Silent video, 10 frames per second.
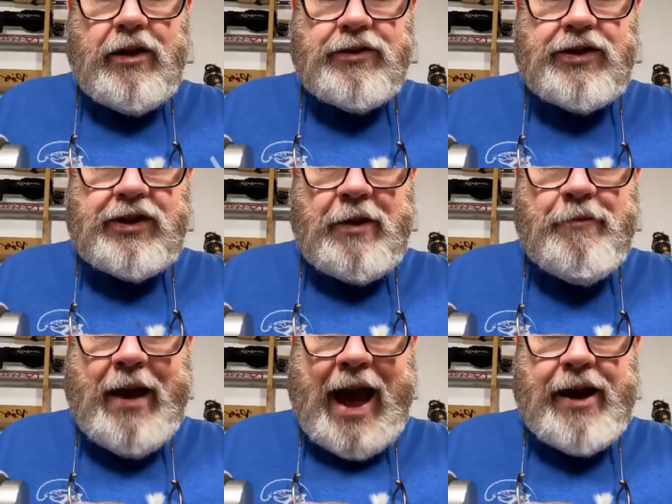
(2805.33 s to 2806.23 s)
on
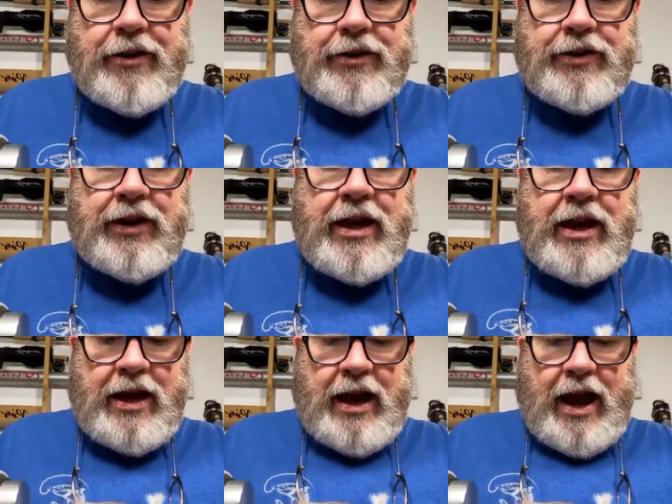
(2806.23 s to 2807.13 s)
some patterns,
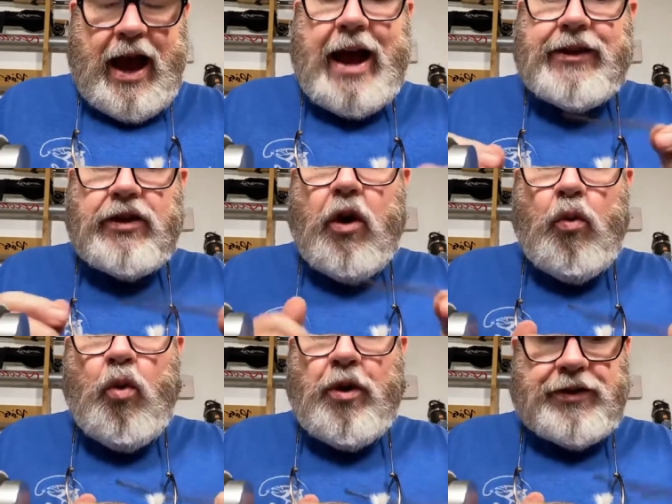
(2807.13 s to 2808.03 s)
I
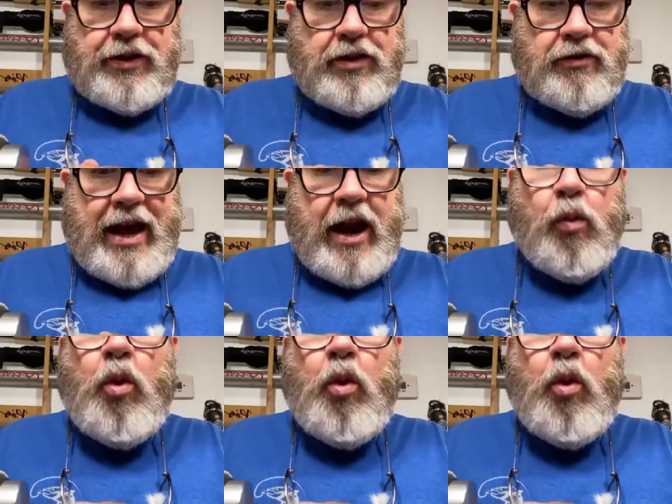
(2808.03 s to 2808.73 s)
don't want to do that. I